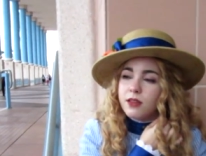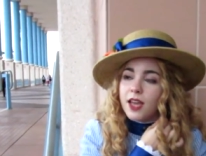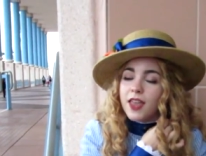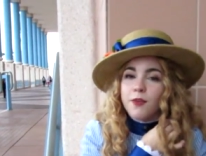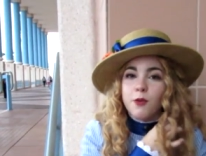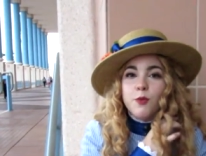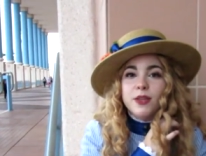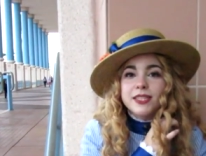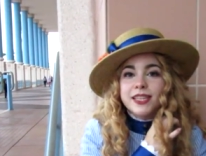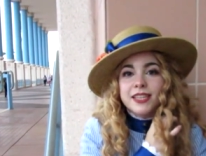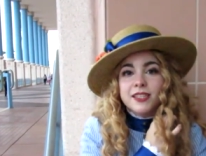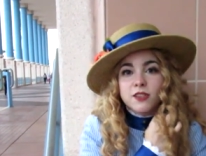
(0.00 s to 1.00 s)
and then we went
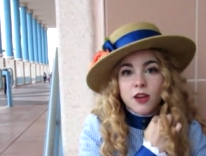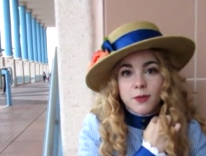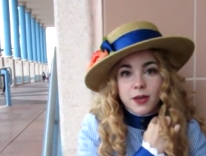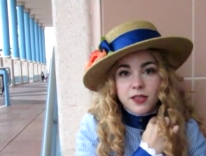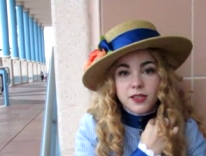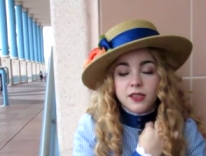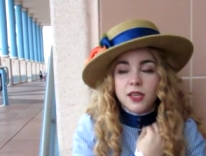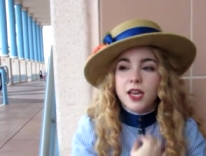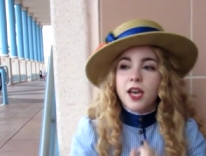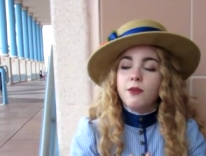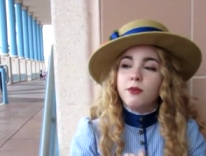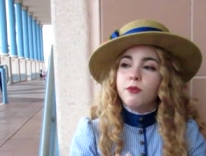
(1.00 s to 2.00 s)
to get Starbucks.
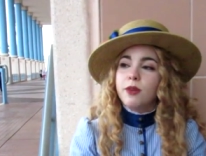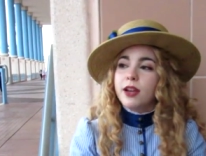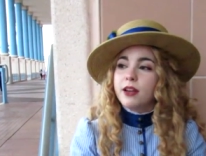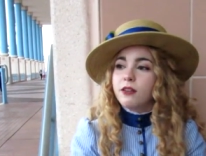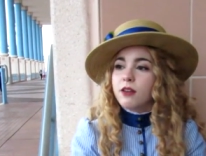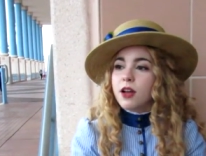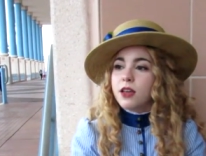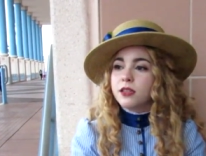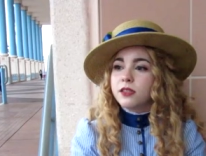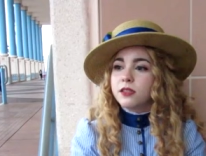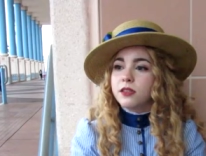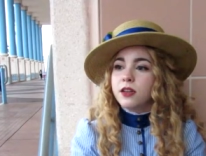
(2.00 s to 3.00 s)
And we ran
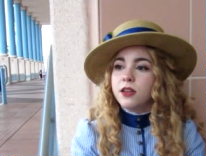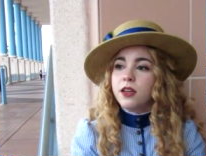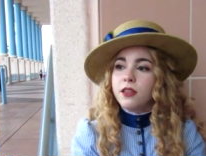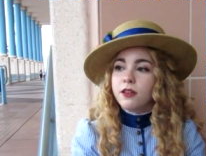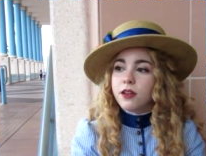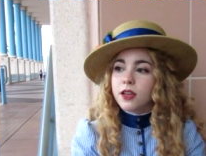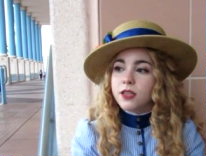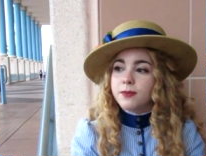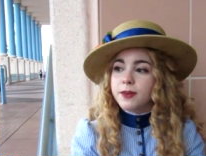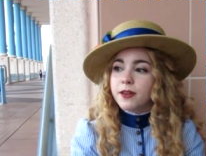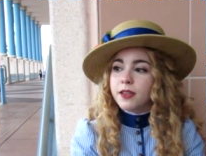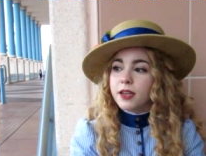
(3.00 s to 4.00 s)
across another
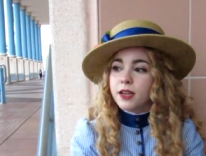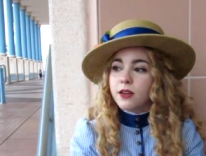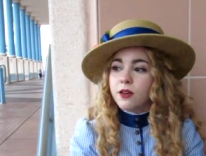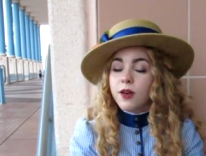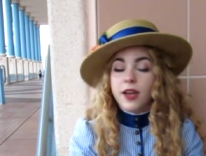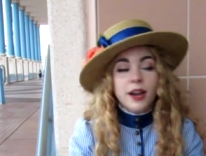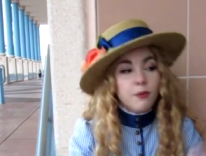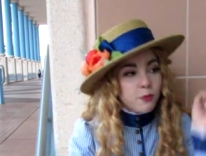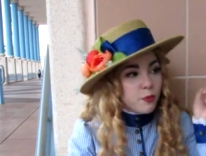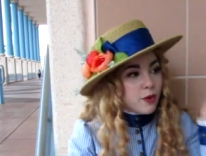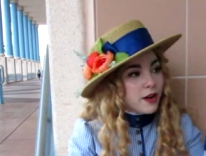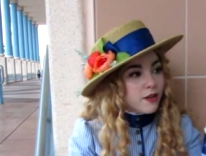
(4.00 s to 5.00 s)
cosplayer that I know, and then we
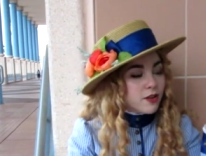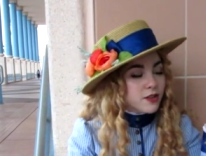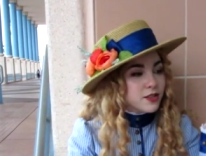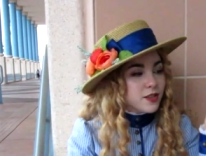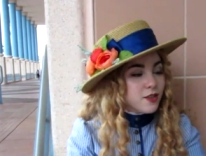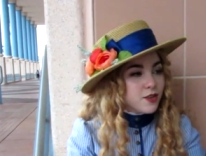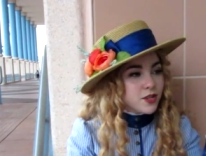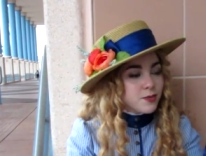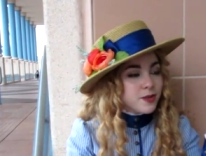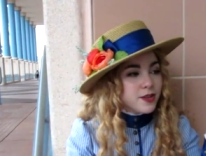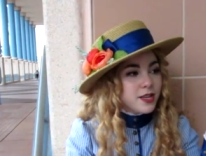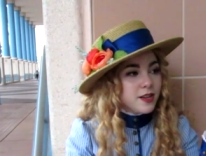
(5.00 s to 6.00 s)
ran across another
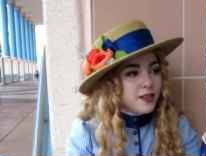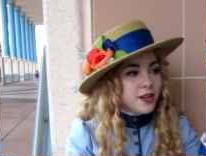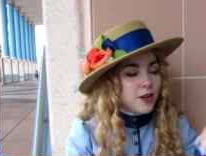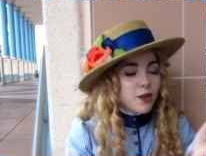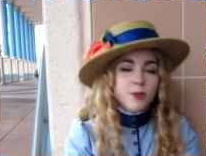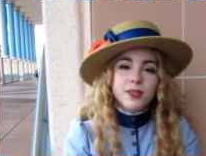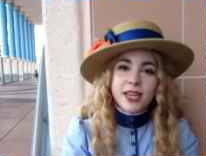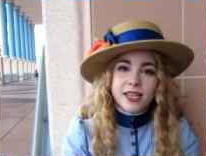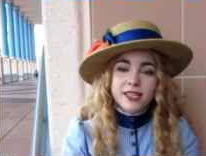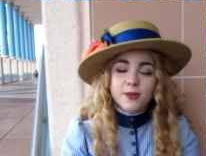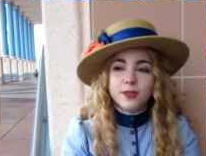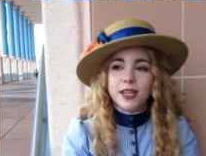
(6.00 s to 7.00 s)
cosplayer in here that I know. It was nice.
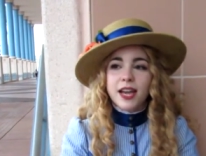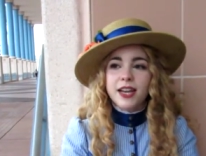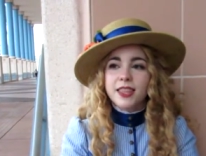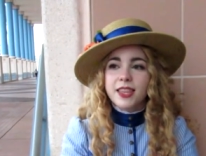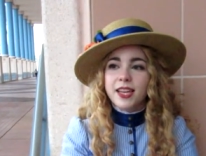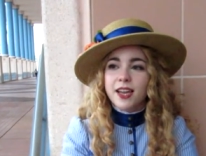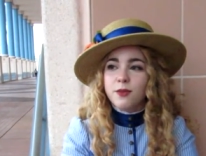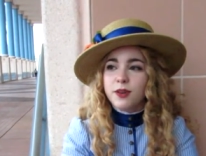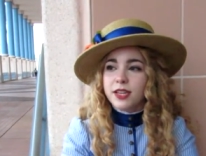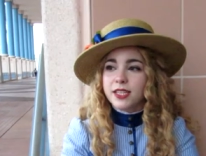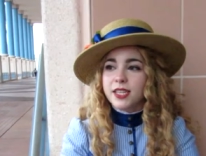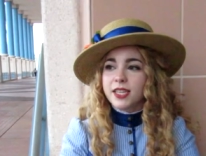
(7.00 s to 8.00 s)
It was. I didn't think I would
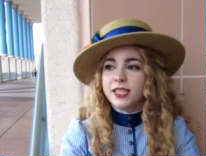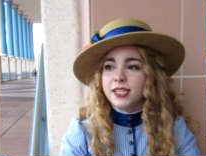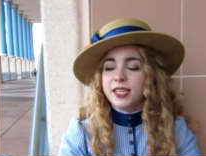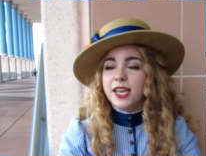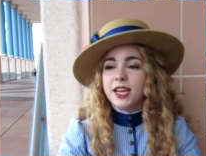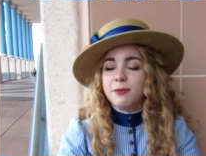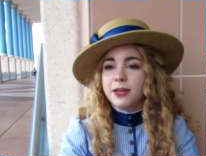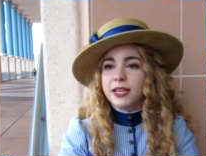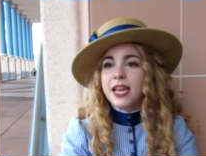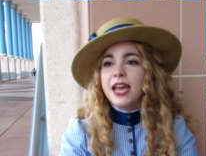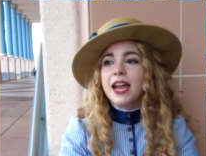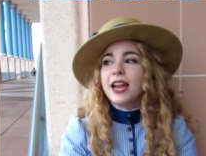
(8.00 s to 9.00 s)
actually get to see anybody.
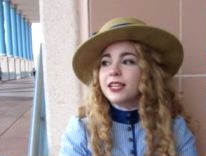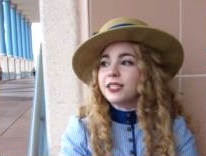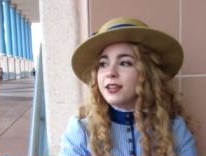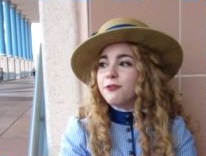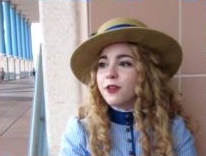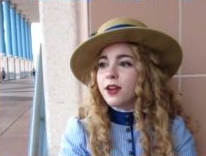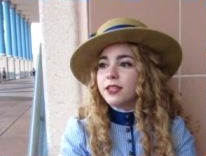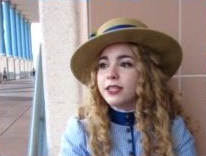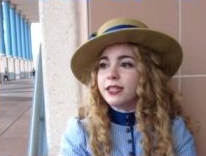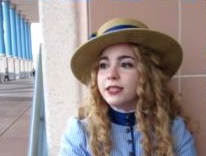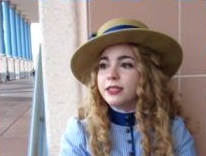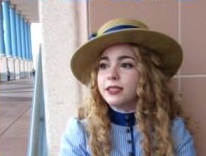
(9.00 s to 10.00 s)
Actually, I forgot
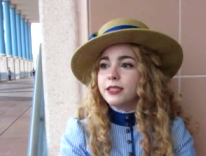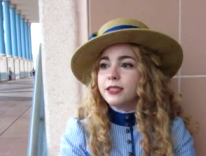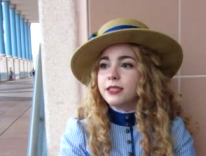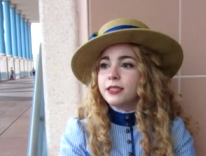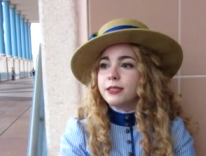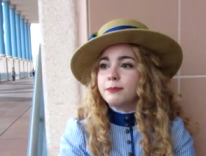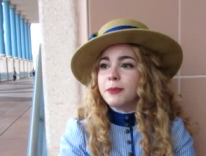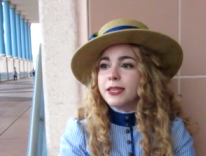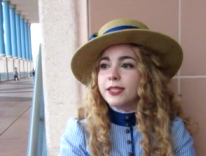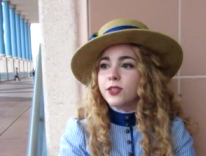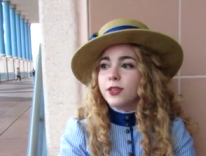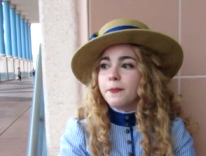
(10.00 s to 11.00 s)
to
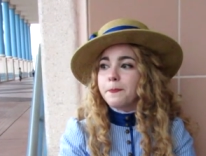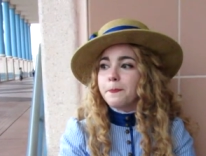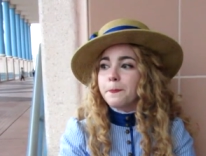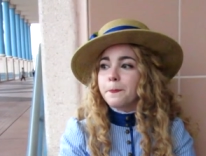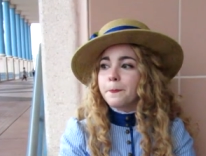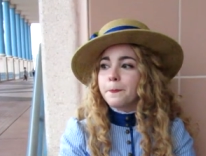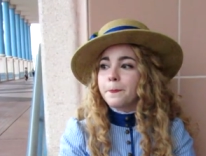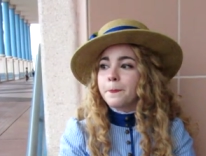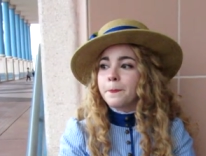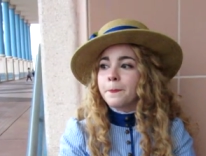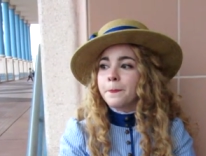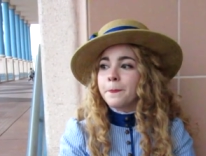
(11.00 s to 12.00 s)
message them.
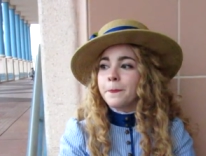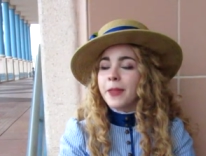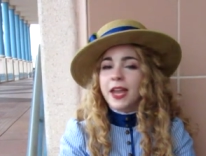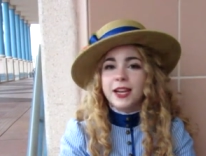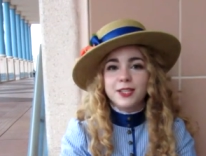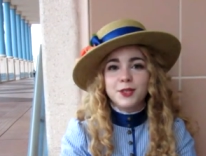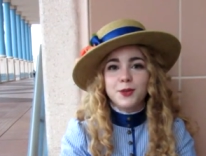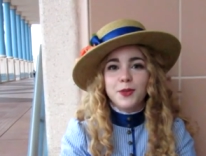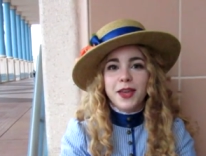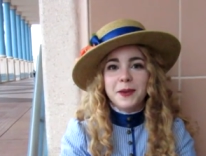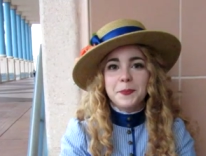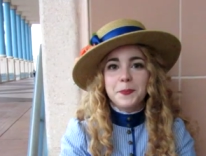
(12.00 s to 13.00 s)
Oh. I need to do
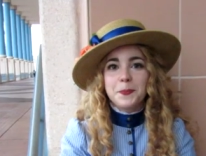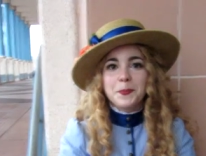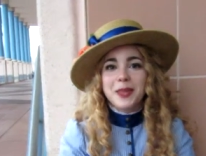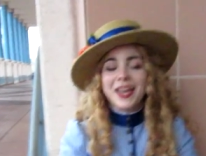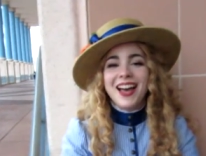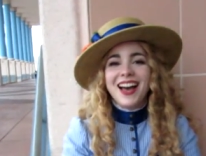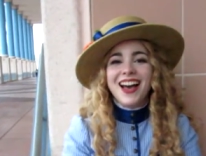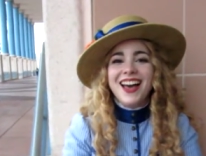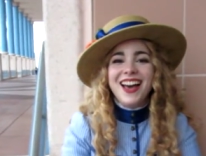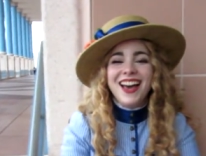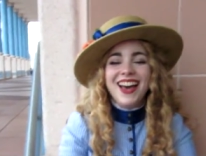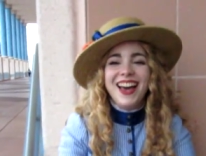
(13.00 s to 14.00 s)

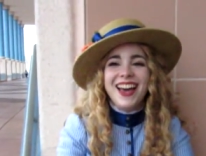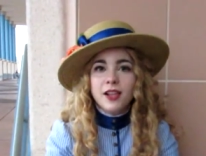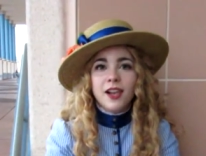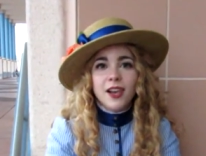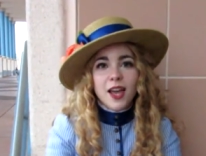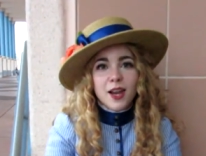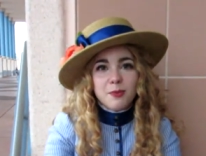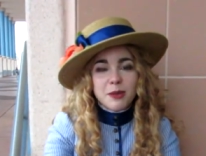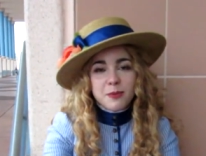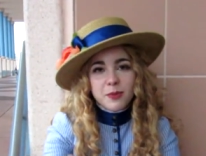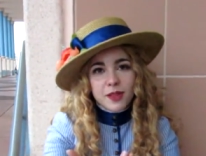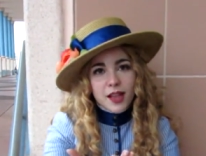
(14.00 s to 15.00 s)
that. A lot of
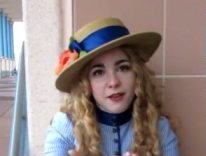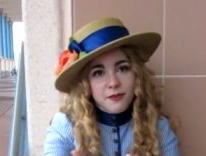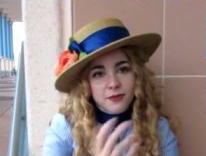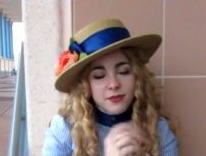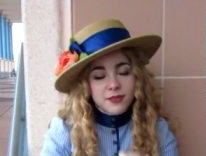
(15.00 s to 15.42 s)
people have